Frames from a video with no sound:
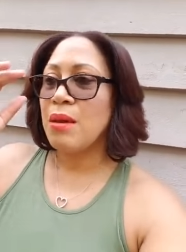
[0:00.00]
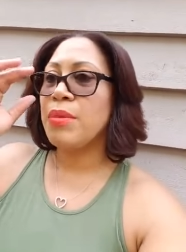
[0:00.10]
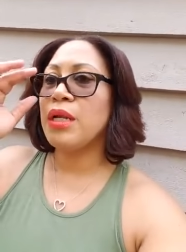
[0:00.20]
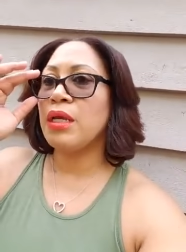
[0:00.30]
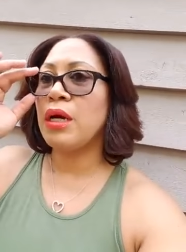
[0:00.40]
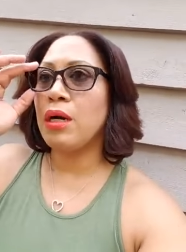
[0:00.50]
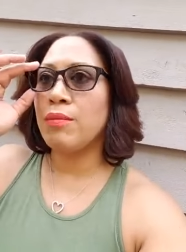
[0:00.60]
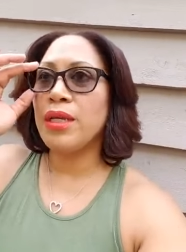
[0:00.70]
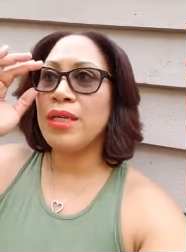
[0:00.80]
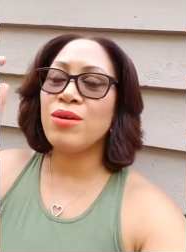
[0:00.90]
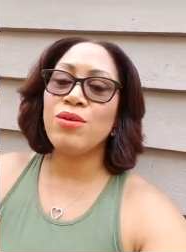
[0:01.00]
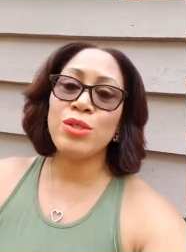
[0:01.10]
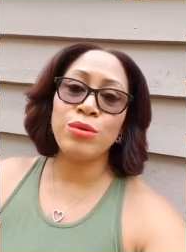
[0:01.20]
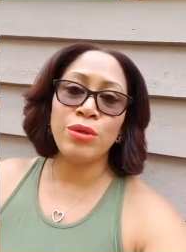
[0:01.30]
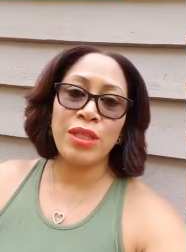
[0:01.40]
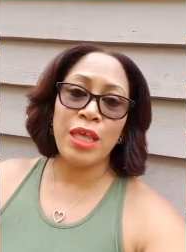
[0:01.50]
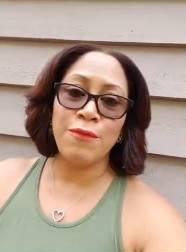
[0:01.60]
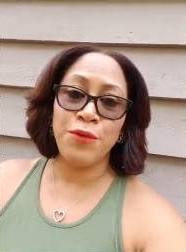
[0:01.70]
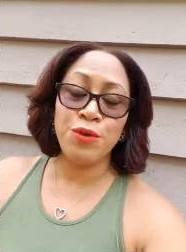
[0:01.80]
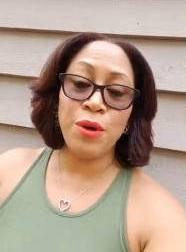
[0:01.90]
But um, it's also noted that
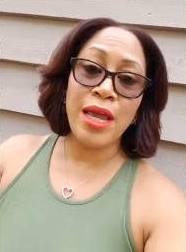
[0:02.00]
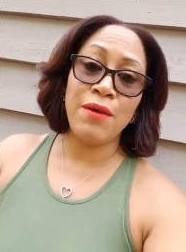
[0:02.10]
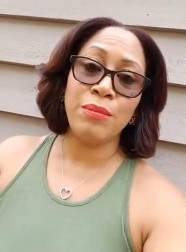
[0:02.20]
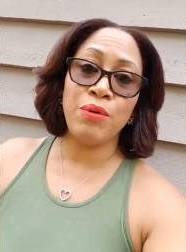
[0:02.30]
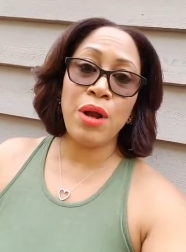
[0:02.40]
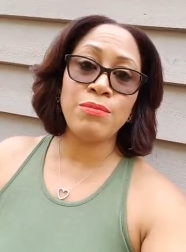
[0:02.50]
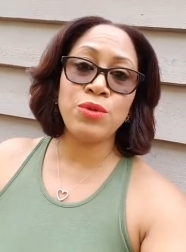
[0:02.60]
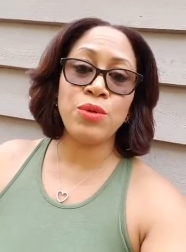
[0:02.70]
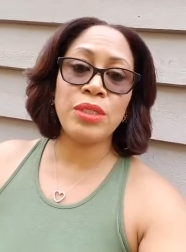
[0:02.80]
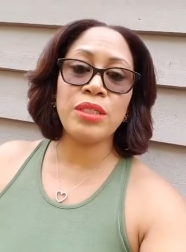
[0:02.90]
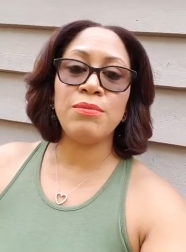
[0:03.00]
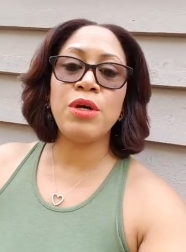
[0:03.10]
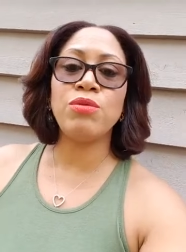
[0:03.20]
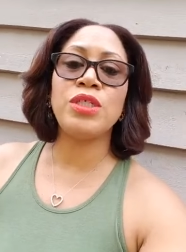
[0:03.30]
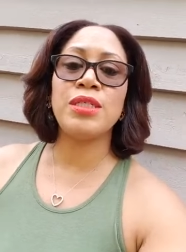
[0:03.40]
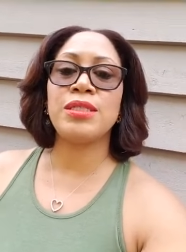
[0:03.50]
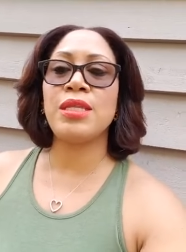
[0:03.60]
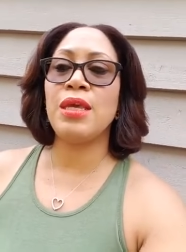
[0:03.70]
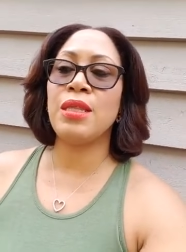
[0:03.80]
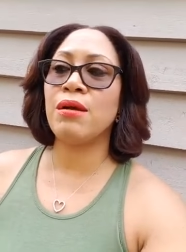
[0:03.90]
if you are having problems going to sleep, don't just
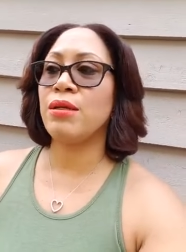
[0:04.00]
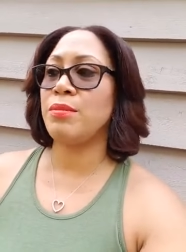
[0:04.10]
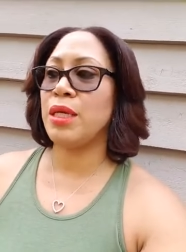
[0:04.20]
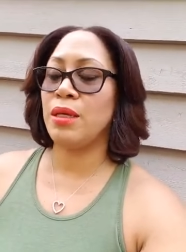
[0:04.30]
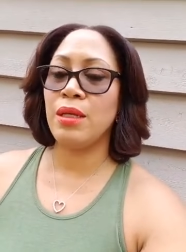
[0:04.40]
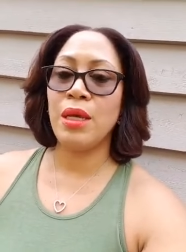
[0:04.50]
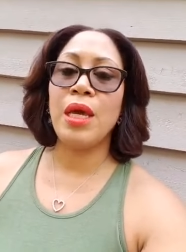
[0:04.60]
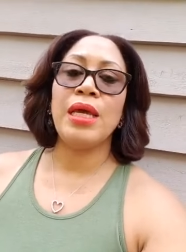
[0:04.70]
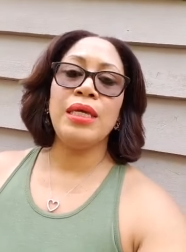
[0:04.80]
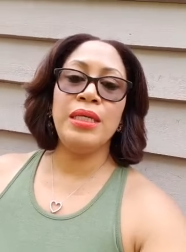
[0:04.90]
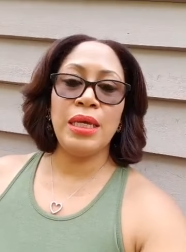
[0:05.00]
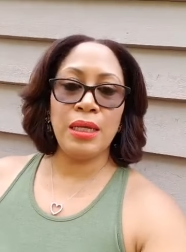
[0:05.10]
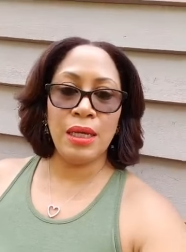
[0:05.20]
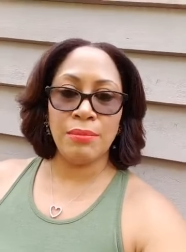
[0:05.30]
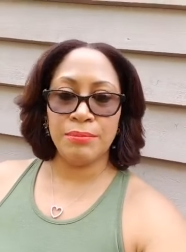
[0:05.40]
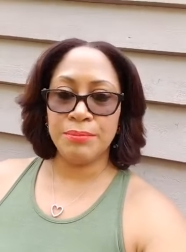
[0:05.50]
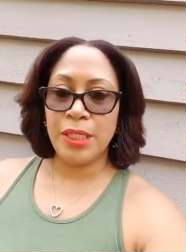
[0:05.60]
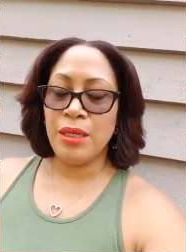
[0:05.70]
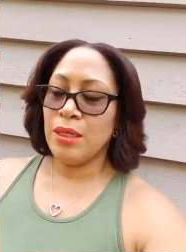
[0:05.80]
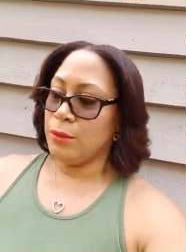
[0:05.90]
stay there in the bed. Get up,
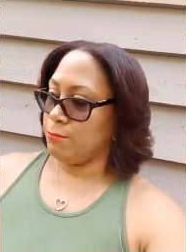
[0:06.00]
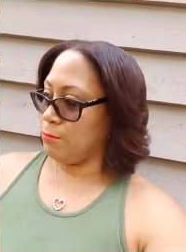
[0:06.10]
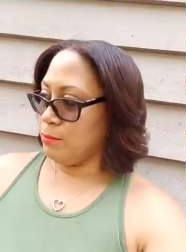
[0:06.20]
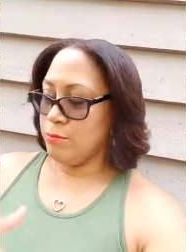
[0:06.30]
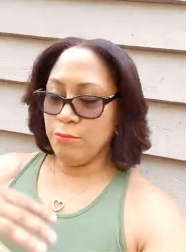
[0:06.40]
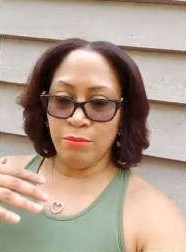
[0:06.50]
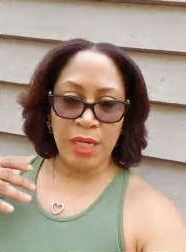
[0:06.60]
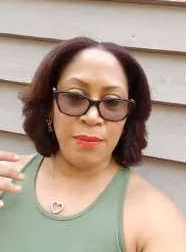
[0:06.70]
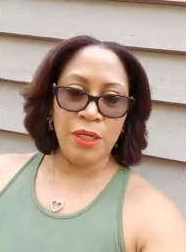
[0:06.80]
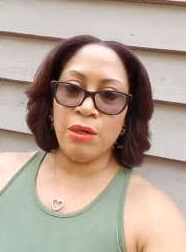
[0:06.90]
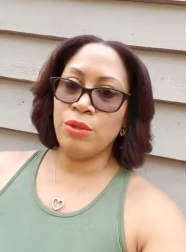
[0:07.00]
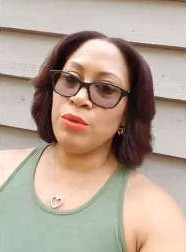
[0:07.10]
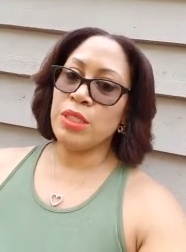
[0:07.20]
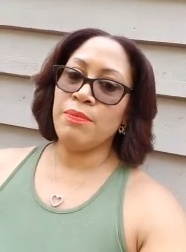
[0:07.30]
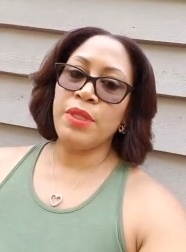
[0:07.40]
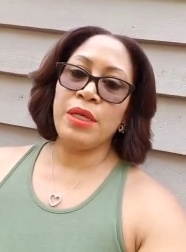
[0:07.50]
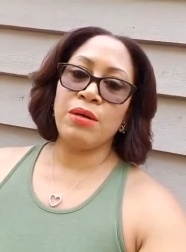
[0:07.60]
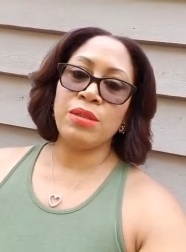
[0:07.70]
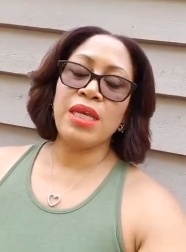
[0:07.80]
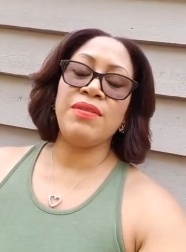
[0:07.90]
maybe go do something
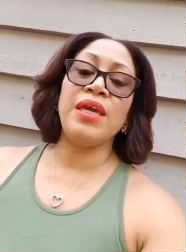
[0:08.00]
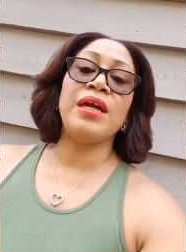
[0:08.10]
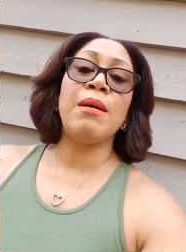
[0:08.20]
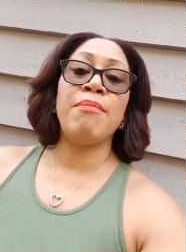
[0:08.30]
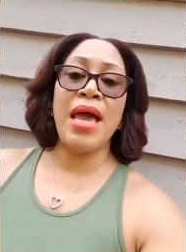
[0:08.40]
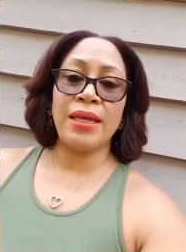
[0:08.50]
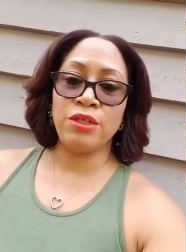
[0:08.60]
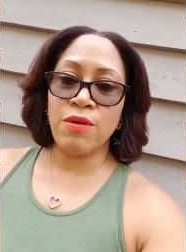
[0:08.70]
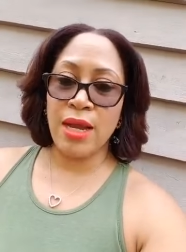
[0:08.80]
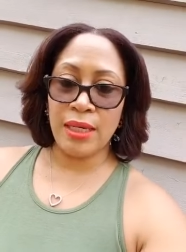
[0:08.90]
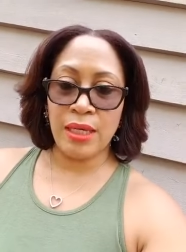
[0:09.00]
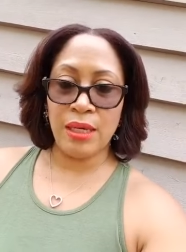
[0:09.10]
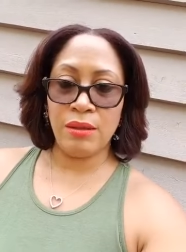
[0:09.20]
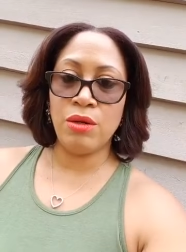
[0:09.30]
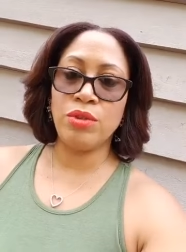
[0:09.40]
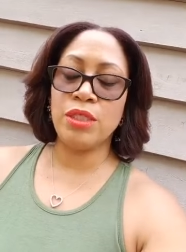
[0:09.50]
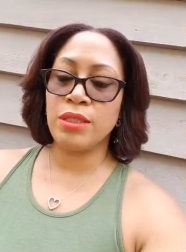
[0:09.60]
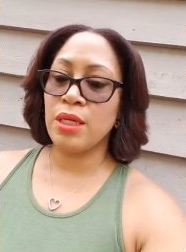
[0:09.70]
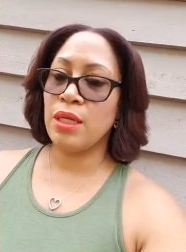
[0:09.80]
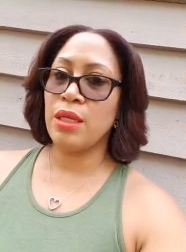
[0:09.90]
else, and then come back and try again. Don't
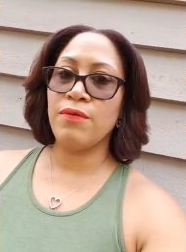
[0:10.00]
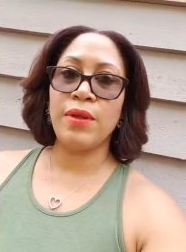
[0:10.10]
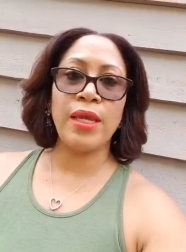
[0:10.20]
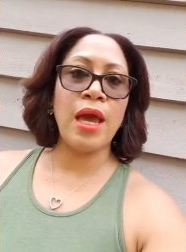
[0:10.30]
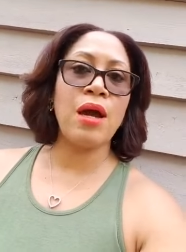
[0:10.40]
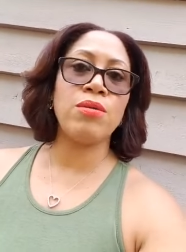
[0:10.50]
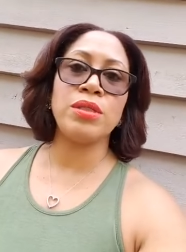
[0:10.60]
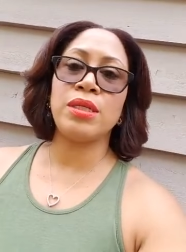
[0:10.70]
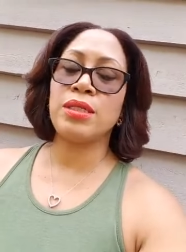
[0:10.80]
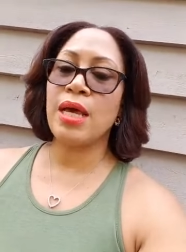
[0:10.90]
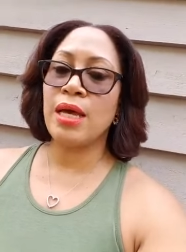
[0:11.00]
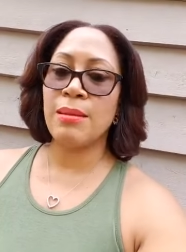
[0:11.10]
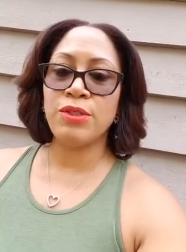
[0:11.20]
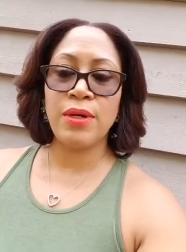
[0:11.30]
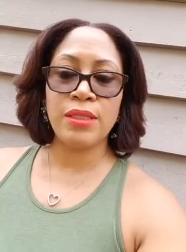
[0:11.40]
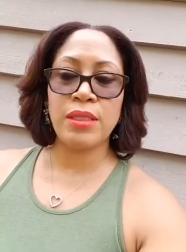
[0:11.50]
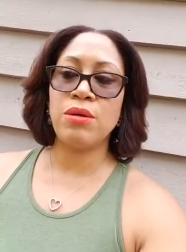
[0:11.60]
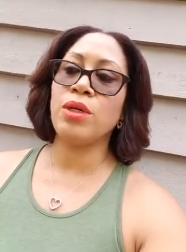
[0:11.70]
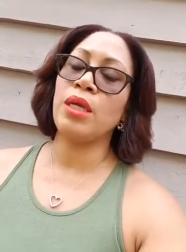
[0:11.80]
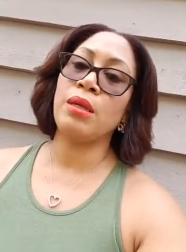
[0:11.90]
just lay there for like hours at a time trying to say,
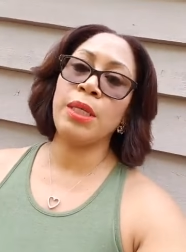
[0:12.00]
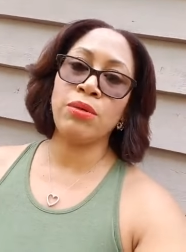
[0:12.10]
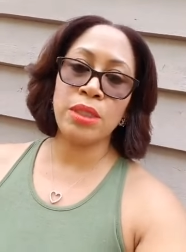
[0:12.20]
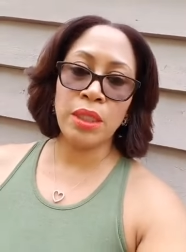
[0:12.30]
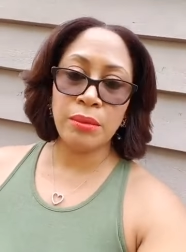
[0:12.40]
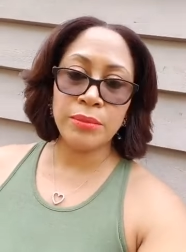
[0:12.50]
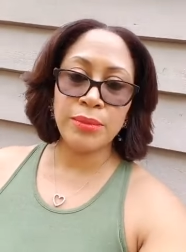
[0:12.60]
okay, let me go to sleep.